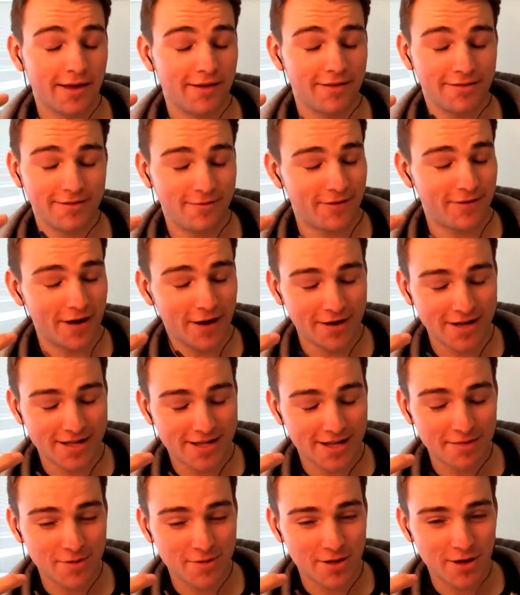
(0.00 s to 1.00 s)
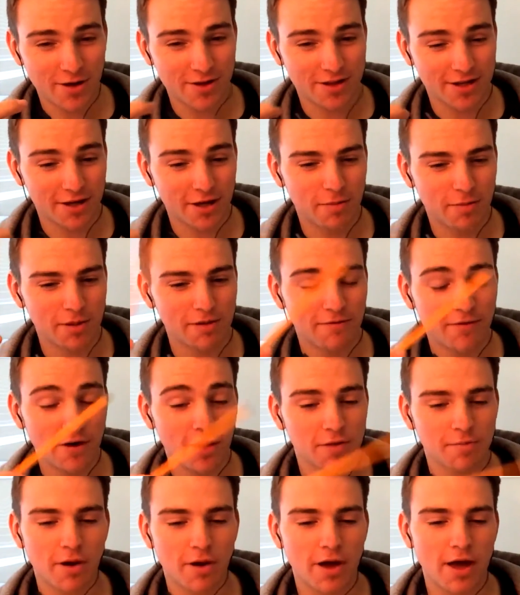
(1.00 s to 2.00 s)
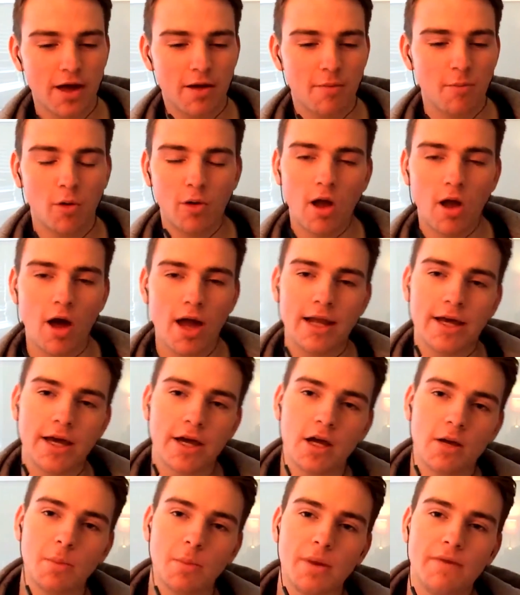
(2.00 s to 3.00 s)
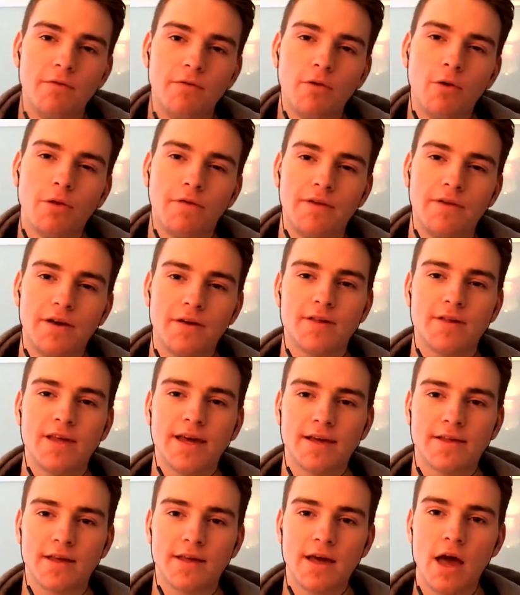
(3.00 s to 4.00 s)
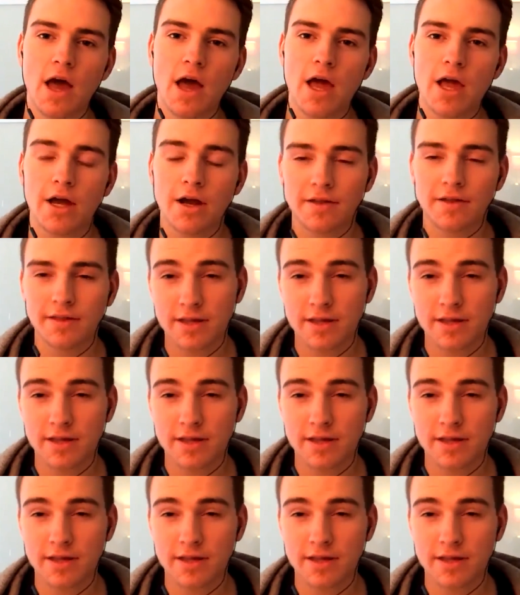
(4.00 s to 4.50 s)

Very slim chance it could have been first, but more likely it could have been fourth, fifth, sixth. At the